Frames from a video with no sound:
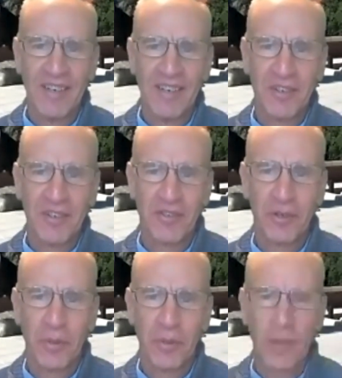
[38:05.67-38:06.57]
Just
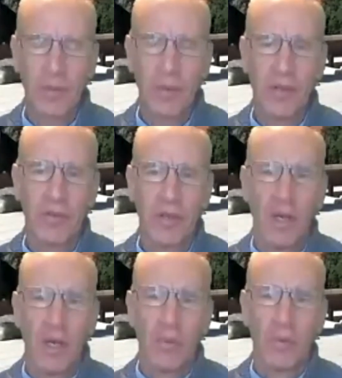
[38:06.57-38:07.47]
two quick ones.
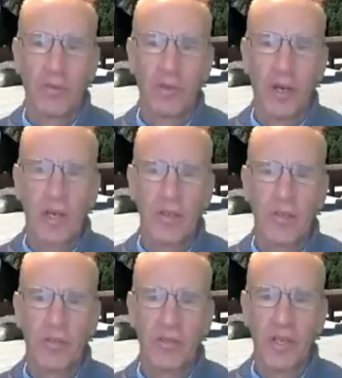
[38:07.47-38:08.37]
We're starting to
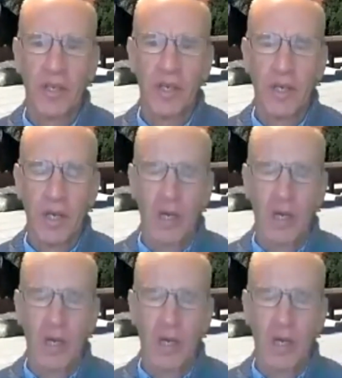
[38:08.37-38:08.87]
see